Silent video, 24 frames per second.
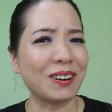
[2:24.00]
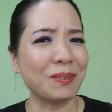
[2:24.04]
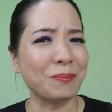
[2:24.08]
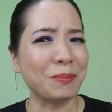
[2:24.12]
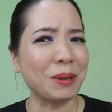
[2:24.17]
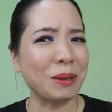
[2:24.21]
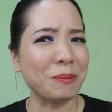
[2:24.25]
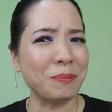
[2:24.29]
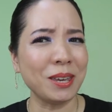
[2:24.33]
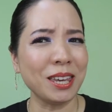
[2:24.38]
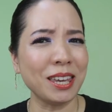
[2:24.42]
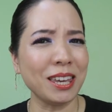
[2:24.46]

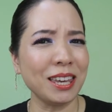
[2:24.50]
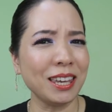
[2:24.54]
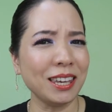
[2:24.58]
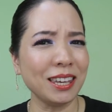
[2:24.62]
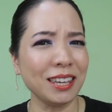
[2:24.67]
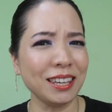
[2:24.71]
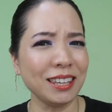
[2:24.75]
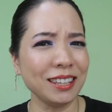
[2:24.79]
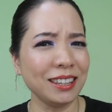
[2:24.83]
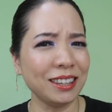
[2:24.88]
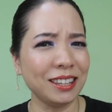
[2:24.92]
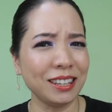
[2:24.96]

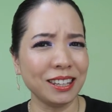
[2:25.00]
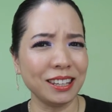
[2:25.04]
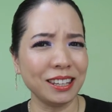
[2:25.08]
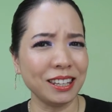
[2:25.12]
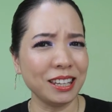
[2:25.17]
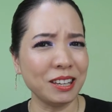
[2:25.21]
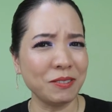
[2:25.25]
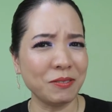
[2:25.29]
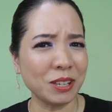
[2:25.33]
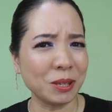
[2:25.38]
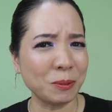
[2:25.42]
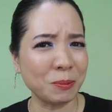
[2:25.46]
Maybe the
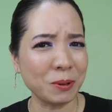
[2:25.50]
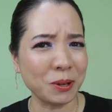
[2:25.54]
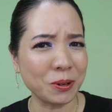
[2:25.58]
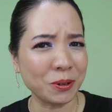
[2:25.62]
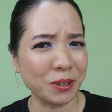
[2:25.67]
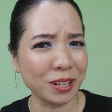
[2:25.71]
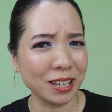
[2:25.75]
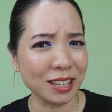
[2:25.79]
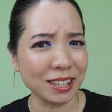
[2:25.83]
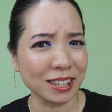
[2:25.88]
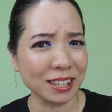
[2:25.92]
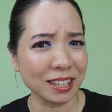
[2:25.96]
evil
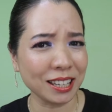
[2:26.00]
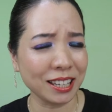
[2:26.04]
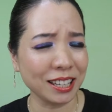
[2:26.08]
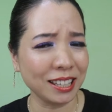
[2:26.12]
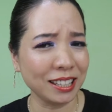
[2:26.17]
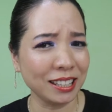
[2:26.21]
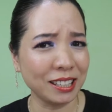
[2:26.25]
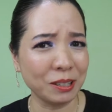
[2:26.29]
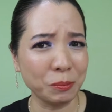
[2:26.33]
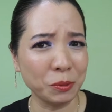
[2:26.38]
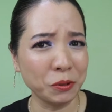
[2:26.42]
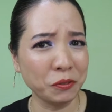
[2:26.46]
spirits
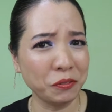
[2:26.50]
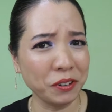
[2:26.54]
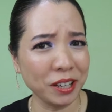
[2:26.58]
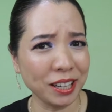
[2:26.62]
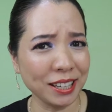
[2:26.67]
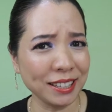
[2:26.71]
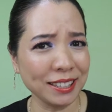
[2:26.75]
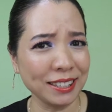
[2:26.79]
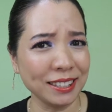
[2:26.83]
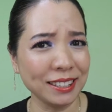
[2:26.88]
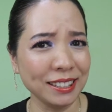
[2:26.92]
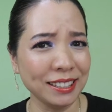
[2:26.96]
in the
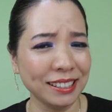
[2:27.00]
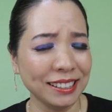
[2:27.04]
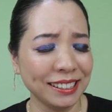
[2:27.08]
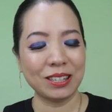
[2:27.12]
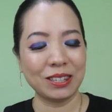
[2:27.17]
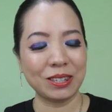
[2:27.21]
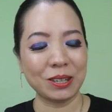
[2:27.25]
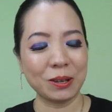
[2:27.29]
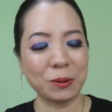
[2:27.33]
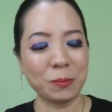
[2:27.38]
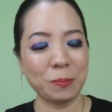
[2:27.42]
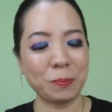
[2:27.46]
movies?
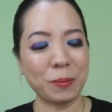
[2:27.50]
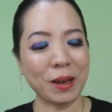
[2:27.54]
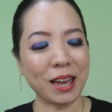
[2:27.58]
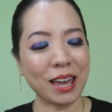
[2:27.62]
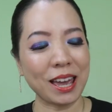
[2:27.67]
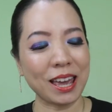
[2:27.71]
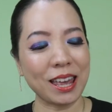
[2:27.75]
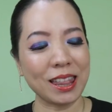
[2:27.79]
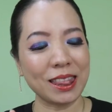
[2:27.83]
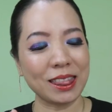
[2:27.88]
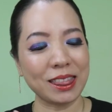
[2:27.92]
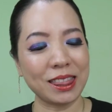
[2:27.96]
So
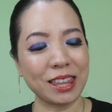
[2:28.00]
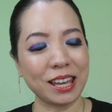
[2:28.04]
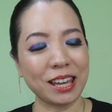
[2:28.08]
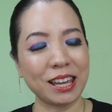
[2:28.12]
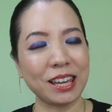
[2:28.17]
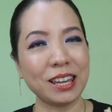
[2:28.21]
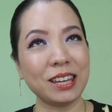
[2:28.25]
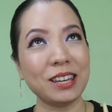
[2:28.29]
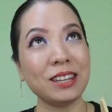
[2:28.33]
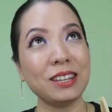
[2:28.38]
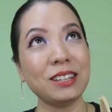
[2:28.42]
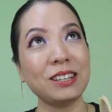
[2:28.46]
back
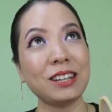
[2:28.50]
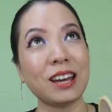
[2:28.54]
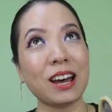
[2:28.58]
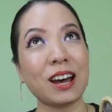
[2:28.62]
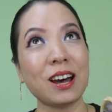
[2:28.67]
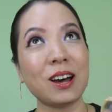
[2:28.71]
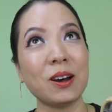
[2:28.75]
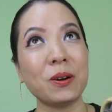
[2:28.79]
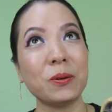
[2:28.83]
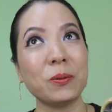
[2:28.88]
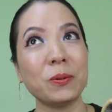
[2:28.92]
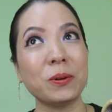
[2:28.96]
then,
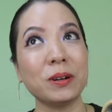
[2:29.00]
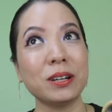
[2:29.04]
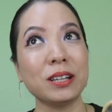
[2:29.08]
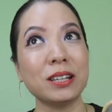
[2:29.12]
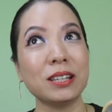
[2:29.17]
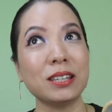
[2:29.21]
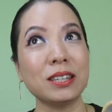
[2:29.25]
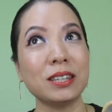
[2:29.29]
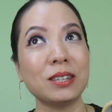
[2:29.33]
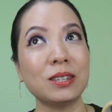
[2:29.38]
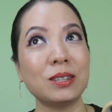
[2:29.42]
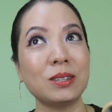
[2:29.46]
I
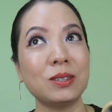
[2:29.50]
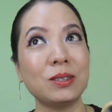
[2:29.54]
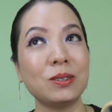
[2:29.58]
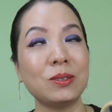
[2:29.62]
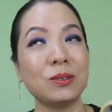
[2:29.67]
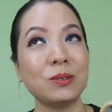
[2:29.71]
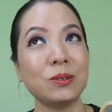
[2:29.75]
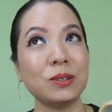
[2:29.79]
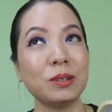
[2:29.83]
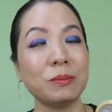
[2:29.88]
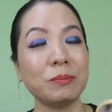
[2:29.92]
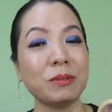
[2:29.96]
was
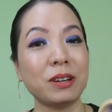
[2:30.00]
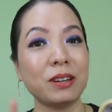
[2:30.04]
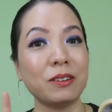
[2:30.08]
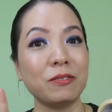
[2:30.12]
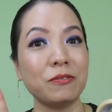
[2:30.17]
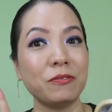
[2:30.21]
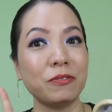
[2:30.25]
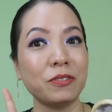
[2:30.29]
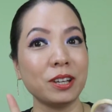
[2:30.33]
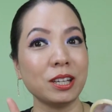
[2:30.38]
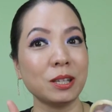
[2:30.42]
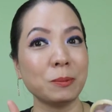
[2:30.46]
doing my
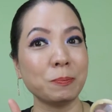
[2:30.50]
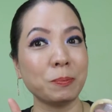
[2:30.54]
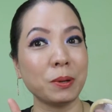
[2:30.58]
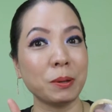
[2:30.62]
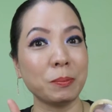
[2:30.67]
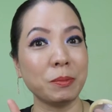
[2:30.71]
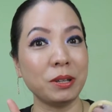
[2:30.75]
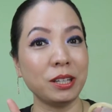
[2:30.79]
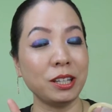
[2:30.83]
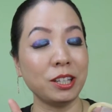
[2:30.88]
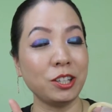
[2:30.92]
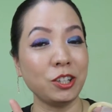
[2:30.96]
first
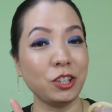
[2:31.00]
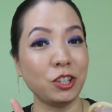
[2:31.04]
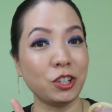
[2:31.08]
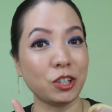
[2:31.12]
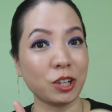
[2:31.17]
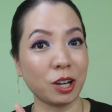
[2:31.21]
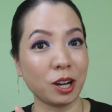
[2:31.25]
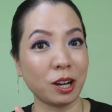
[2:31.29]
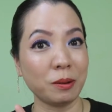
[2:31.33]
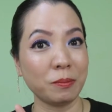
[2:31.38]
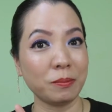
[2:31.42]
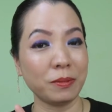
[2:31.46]
permanent
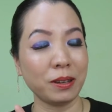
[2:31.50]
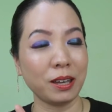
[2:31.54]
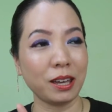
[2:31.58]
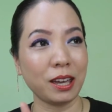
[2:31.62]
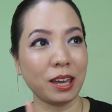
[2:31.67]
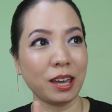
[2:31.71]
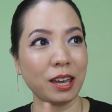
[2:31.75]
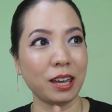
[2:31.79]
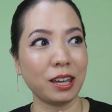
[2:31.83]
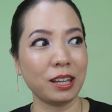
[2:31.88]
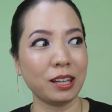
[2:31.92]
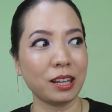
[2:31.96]
job,
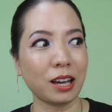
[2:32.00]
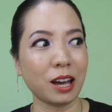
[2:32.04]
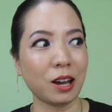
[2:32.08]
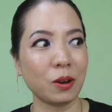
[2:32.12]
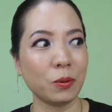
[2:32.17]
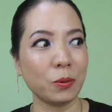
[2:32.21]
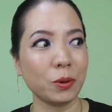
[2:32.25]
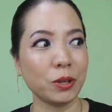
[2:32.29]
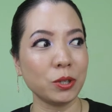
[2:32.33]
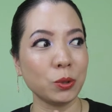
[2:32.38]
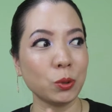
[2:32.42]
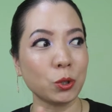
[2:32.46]
and
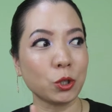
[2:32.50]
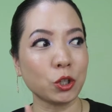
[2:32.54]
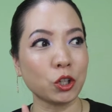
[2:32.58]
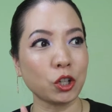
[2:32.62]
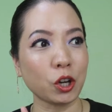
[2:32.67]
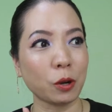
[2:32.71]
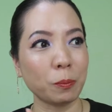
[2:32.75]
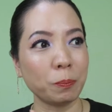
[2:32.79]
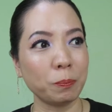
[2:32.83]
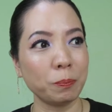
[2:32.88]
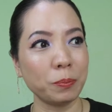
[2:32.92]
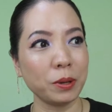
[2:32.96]
I was
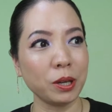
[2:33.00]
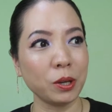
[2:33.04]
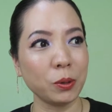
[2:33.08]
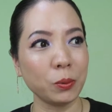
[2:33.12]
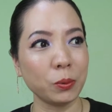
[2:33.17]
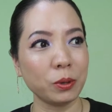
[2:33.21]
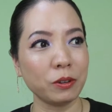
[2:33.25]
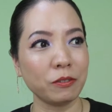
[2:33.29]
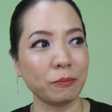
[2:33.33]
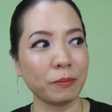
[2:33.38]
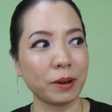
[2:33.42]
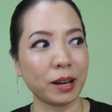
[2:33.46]
shopping
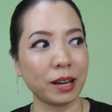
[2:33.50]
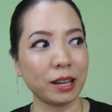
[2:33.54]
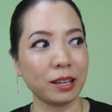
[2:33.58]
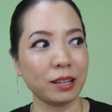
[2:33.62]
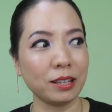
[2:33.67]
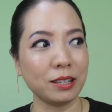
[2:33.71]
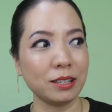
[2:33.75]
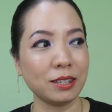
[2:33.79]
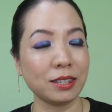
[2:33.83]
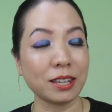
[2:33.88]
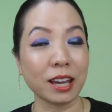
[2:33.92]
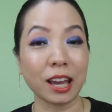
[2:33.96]
with my
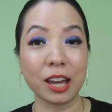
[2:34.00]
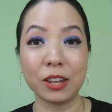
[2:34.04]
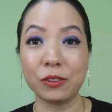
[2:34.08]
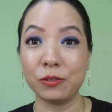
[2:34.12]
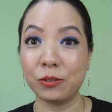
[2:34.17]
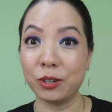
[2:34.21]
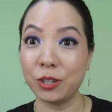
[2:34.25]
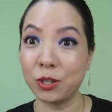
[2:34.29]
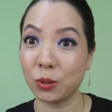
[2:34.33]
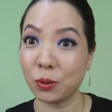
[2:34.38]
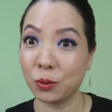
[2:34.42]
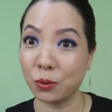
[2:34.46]

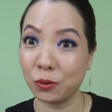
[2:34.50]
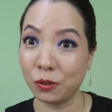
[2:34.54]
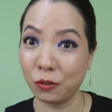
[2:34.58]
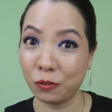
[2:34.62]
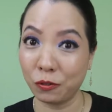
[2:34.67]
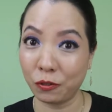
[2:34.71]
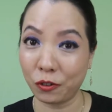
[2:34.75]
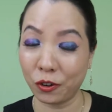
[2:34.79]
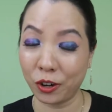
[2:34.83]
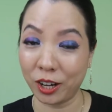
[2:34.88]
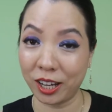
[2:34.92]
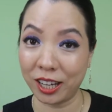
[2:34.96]
secondary school
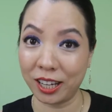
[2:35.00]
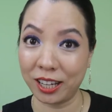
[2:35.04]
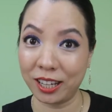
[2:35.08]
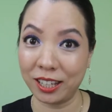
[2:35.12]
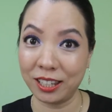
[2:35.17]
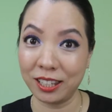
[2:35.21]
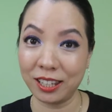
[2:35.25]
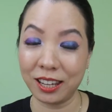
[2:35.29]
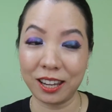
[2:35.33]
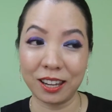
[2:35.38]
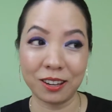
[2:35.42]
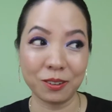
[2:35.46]

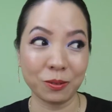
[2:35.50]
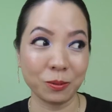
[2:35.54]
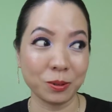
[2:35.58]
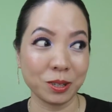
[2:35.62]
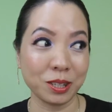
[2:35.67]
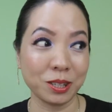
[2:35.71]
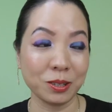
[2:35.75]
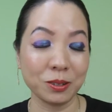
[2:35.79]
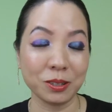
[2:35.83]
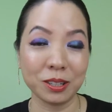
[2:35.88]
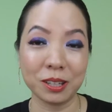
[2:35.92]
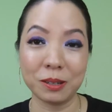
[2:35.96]
friend, and we
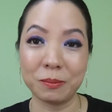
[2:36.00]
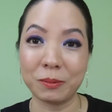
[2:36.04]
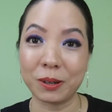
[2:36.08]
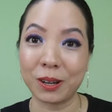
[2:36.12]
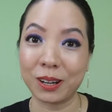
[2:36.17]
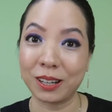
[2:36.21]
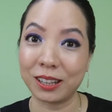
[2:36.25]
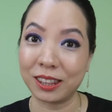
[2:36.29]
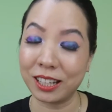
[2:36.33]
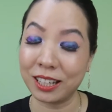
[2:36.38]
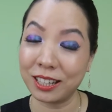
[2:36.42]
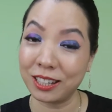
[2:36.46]
still keep in
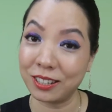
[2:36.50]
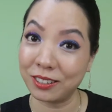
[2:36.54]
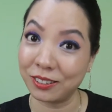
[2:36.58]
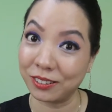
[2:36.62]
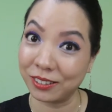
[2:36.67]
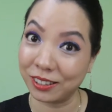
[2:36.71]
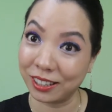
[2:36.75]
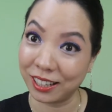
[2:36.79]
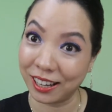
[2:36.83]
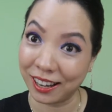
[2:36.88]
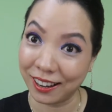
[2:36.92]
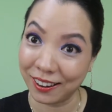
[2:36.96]
contact
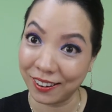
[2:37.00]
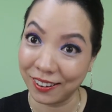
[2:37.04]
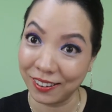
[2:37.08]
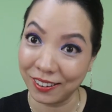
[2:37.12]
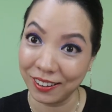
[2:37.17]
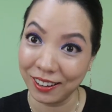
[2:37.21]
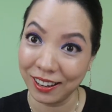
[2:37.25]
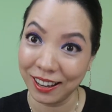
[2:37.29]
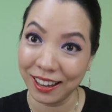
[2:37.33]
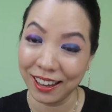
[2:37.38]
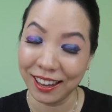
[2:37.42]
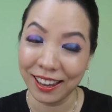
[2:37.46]
till
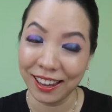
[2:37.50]
now.